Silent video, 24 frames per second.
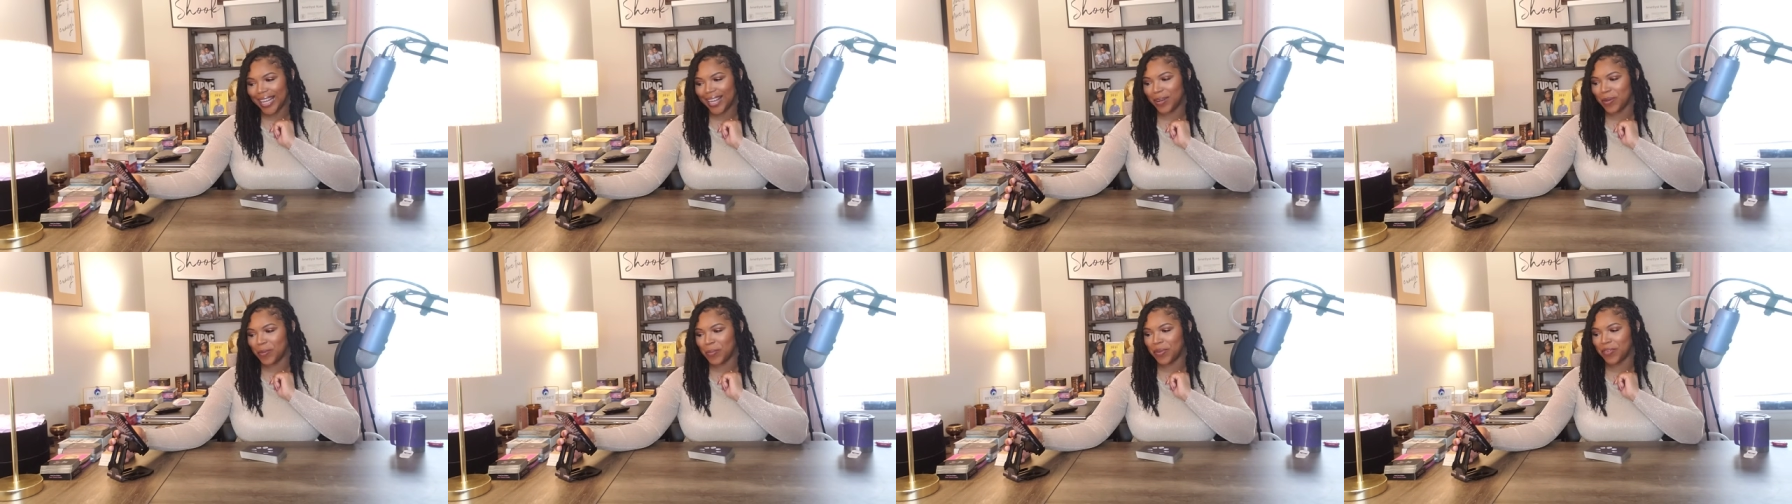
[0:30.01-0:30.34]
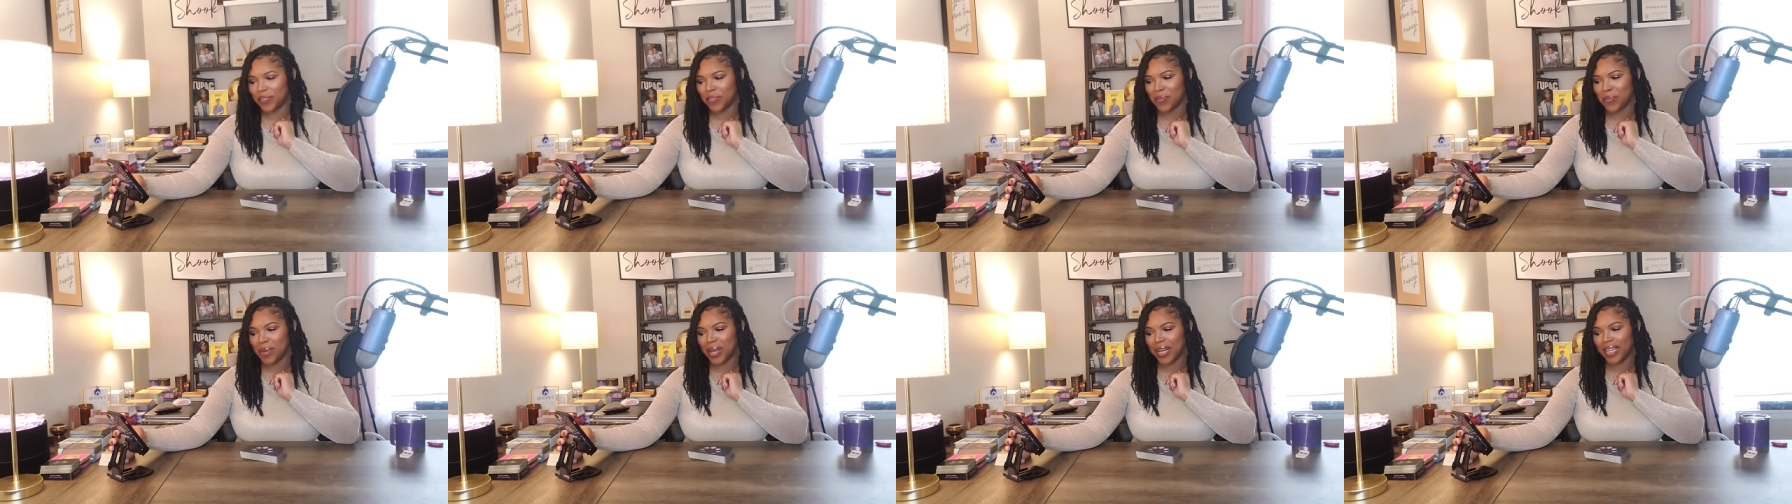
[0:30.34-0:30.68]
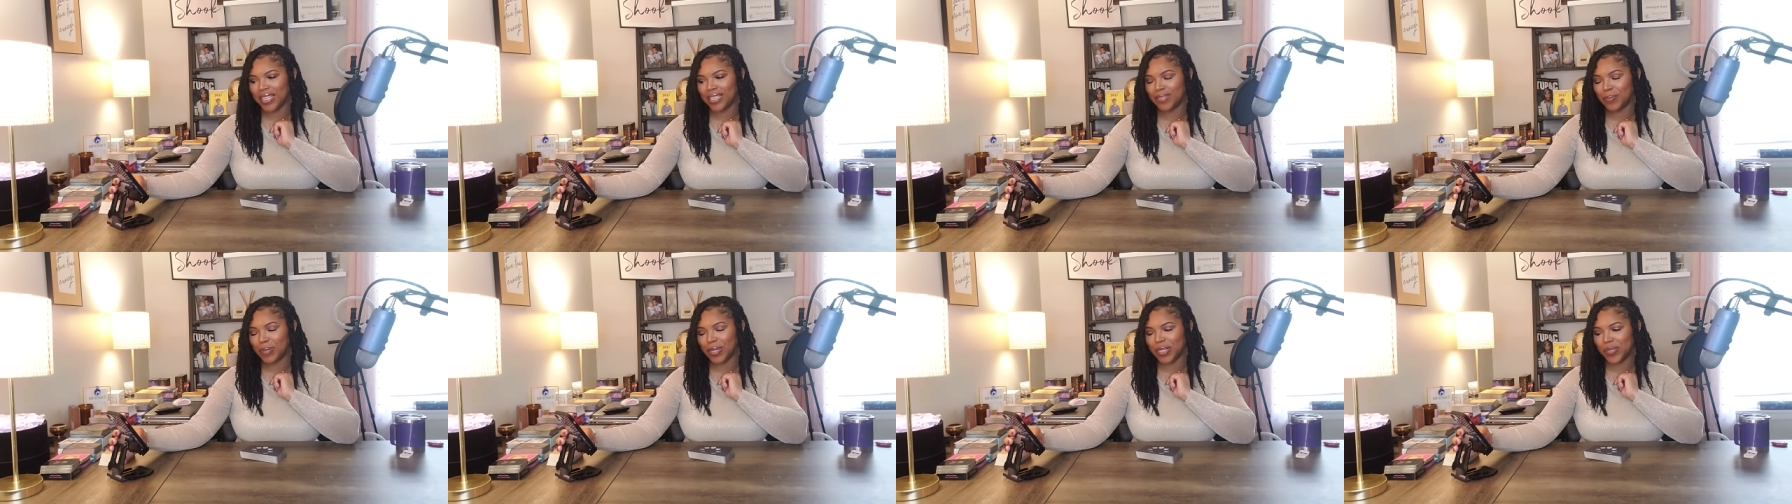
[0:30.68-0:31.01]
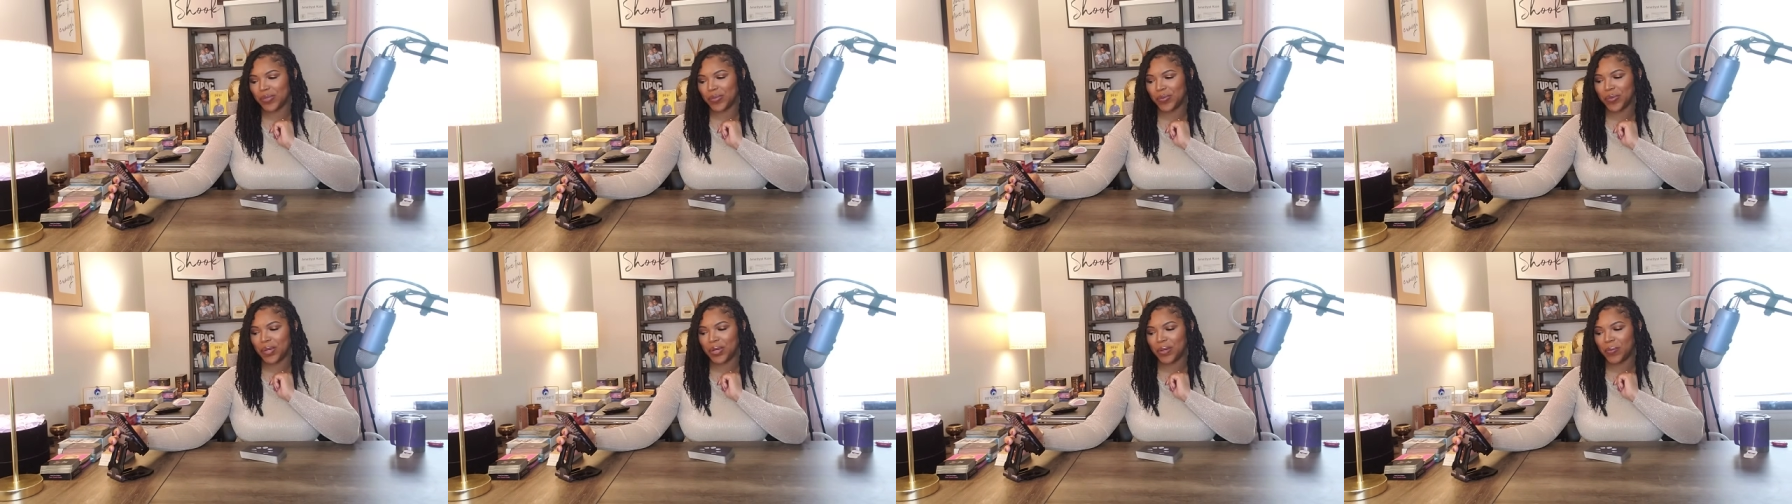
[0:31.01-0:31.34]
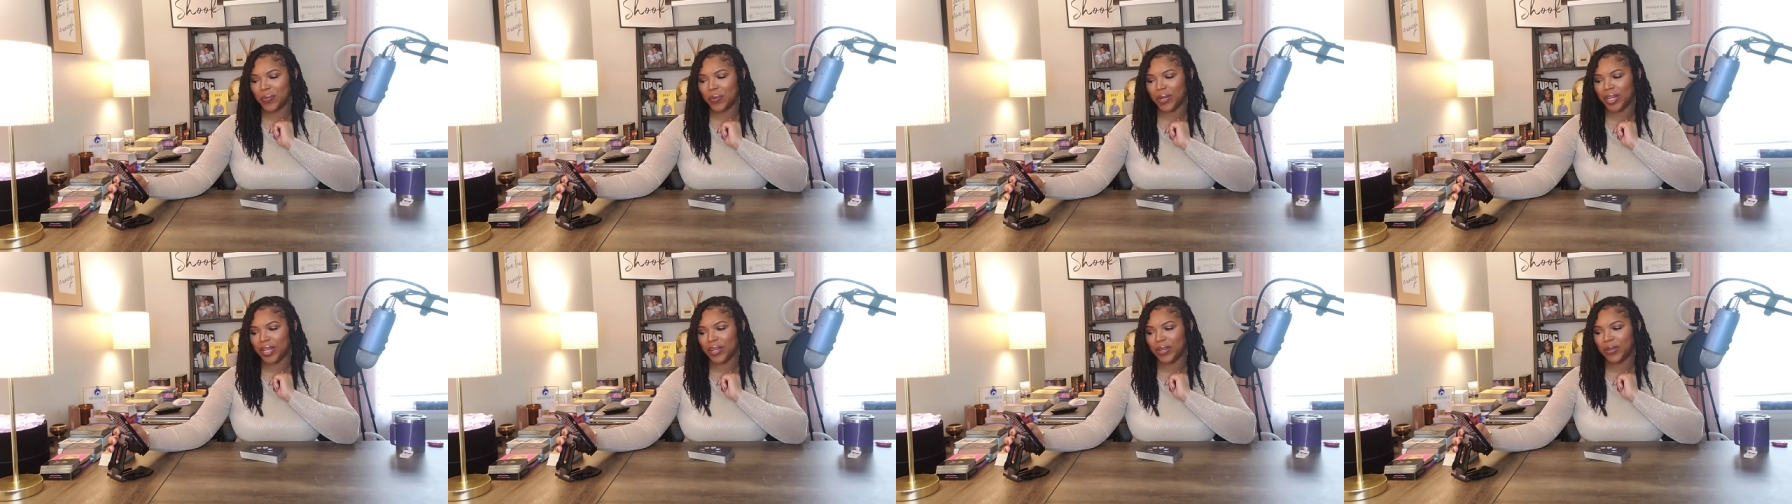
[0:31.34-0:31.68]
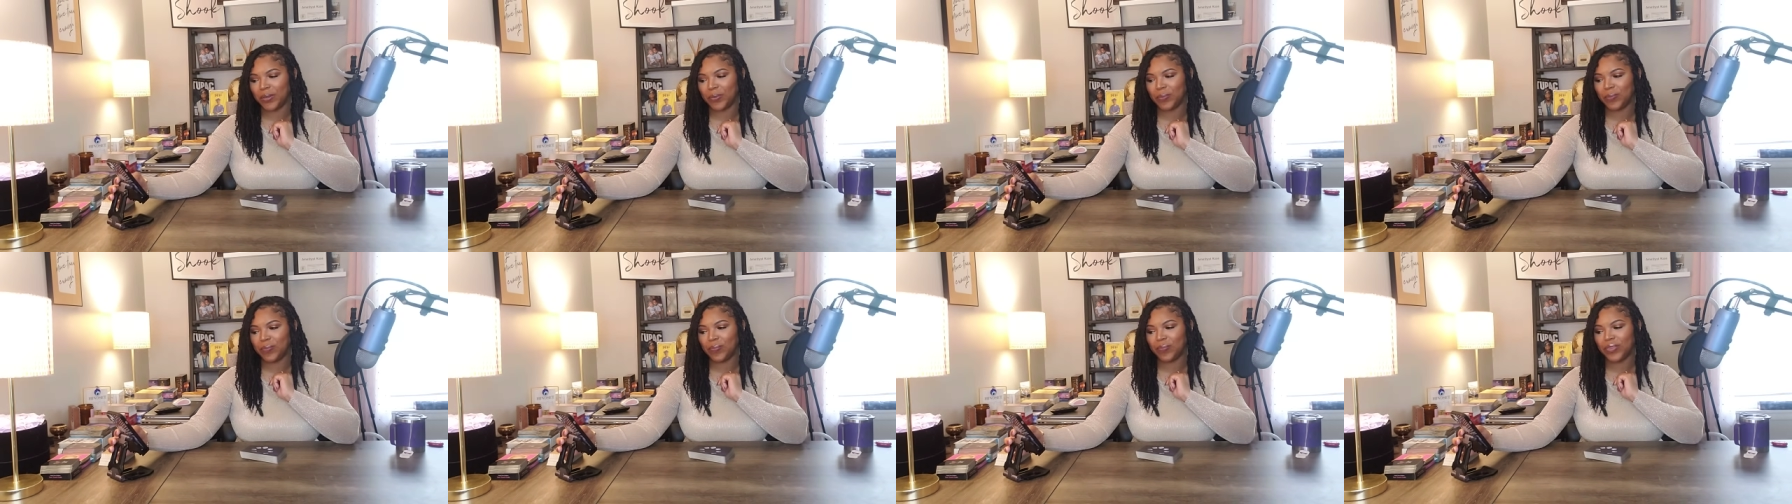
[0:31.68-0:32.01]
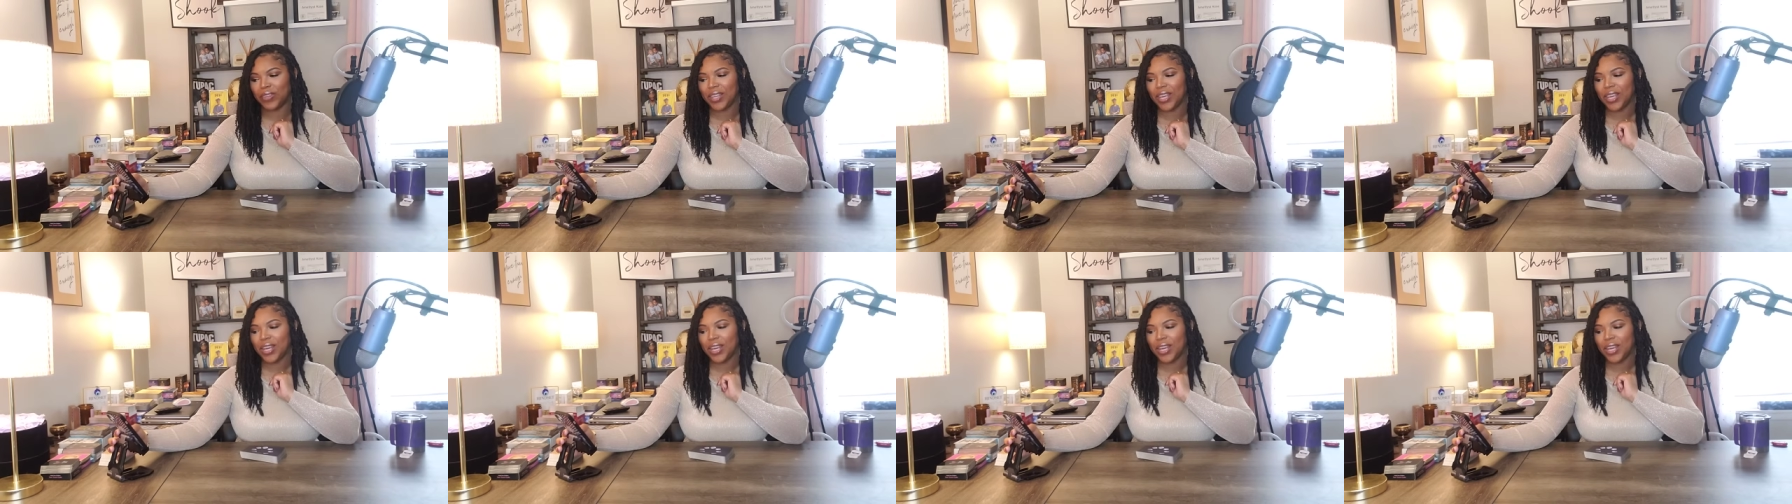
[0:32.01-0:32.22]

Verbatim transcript: I hope everybody's been doing well.